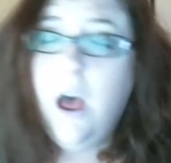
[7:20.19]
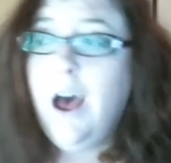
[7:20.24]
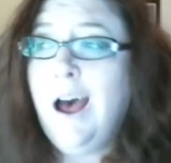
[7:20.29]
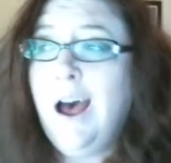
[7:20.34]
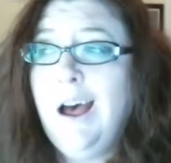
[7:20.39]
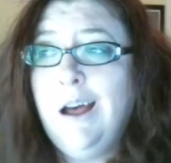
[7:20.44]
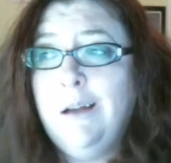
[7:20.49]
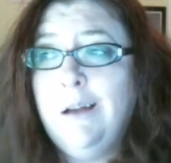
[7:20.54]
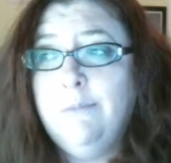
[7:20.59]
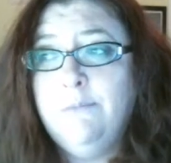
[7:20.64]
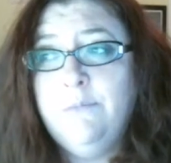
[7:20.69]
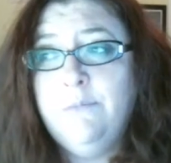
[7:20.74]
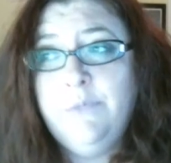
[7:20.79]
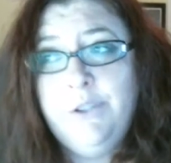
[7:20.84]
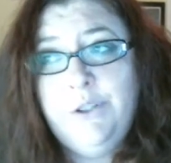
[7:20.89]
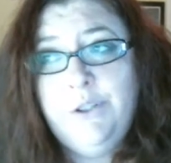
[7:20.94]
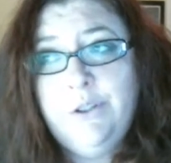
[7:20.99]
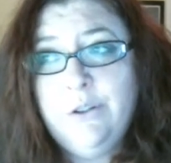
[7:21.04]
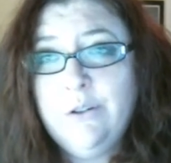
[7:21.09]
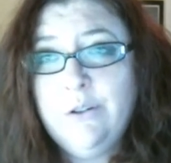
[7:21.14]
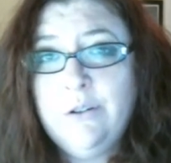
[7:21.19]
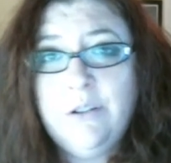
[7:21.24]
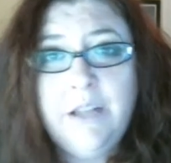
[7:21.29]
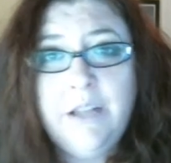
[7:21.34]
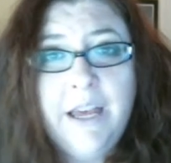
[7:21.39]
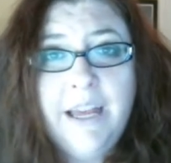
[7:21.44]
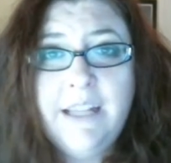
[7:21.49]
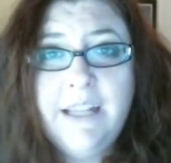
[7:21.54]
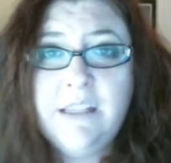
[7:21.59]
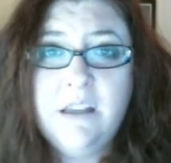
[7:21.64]
Um, you Google
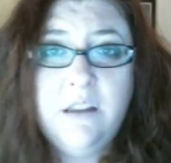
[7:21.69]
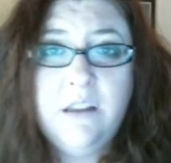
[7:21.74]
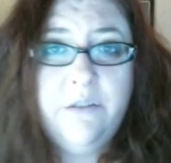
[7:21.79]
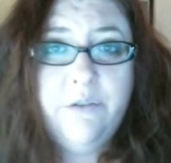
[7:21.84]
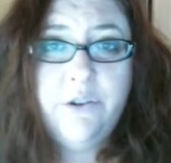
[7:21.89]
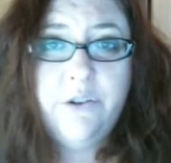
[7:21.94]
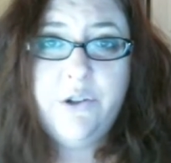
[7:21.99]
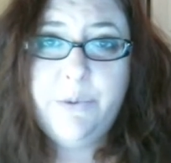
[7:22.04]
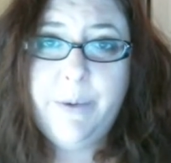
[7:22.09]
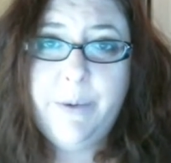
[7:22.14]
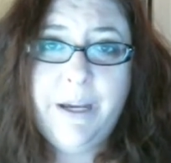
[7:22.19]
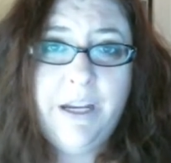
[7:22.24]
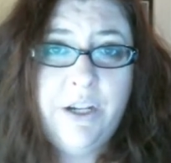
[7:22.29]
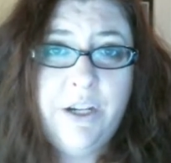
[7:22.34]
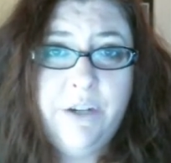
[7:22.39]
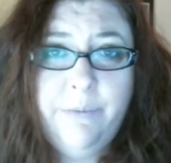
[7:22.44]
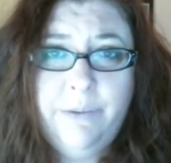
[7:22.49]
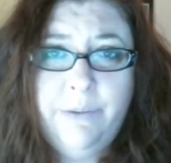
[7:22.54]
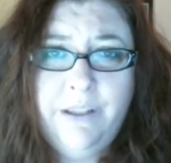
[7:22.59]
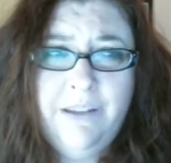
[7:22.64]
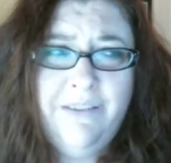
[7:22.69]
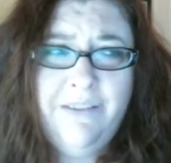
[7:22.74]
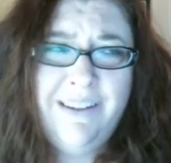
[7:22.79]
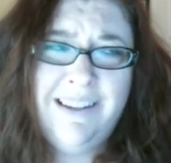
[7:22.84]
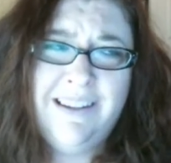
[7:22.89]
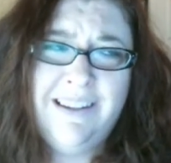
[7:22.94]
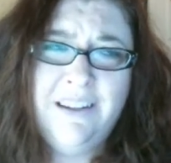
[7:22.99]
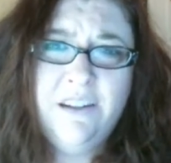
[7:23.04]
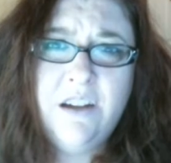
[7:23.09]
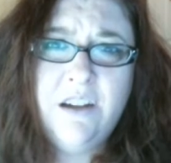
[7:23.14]
it, it's on the first page, I believe it's
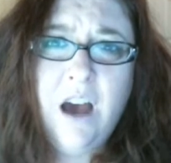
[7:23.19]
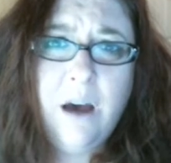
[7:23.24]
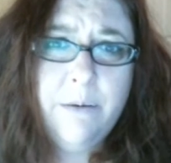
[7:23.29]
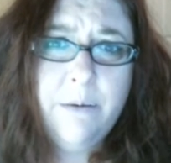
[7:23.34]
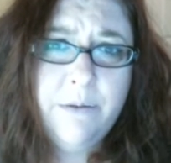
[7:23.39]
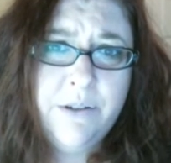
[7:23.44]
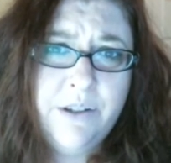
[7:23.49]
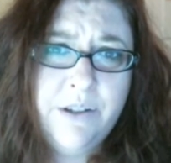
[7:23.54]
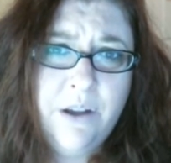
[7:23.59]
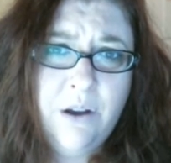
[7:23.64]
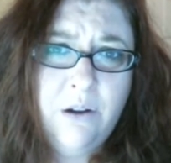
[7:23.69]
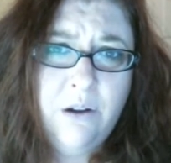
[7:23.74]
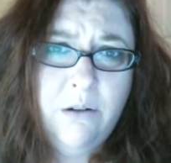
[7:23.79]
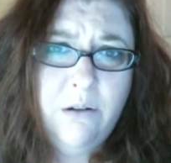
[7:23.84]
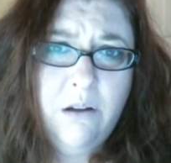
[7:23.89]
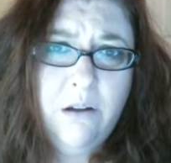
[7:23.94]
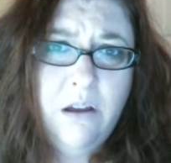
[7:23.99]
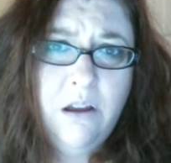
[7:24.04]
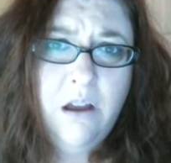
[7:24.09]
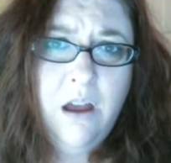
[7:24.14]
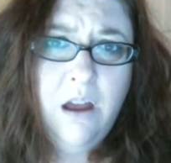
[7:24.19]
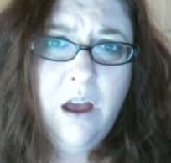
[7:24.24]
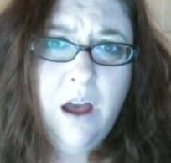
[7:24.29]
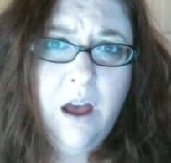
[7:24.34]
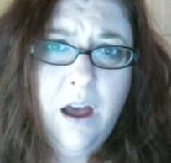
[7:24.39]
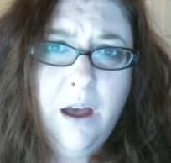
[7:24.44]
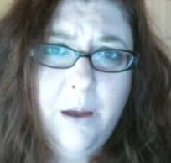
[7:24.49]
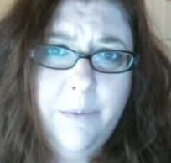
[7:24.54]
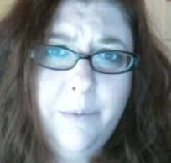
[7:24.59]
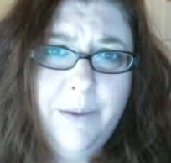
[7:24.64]
the top result,
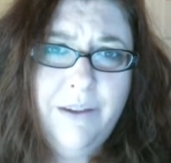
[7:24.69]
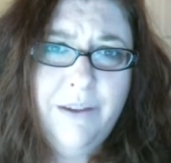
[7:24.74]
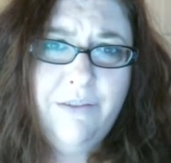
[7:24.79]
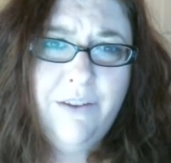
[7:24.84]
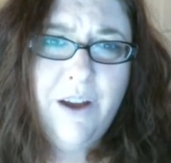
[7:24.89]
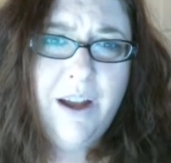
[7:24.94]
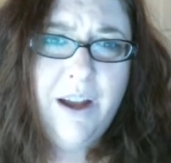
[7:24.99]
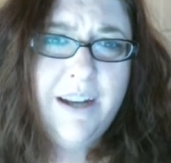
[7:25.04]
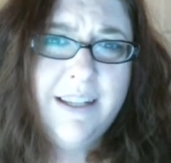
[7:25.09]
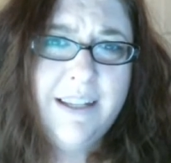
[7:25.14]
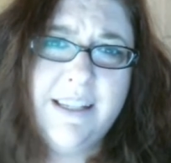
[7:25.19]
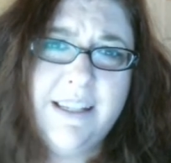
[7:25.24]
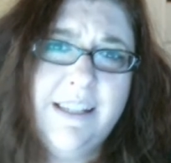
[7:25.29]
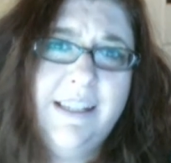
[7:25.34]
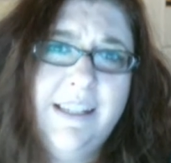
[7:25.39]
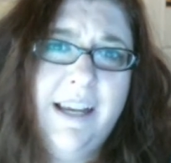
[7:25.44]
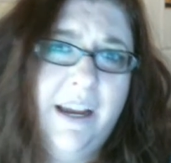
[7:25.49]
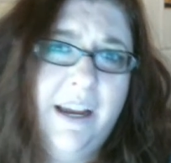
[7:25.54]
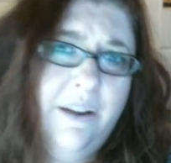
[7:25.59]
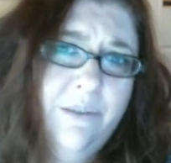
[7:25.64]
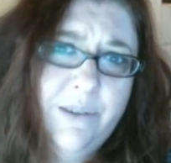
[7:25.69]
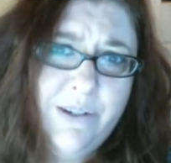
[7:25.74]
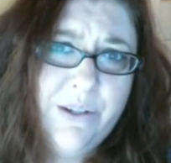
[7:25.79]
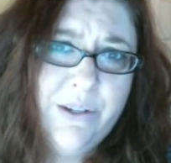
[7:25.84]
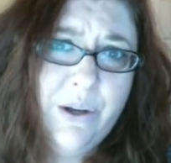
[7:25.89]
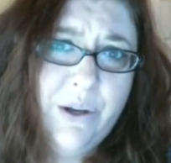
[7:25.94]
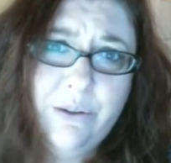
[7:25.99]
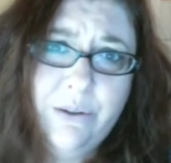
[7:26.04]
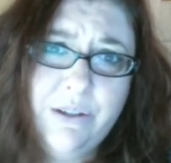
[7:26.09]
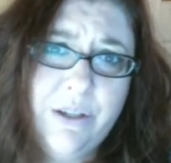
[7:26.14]
um, if not it's the second
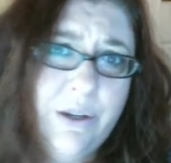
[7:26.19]
result.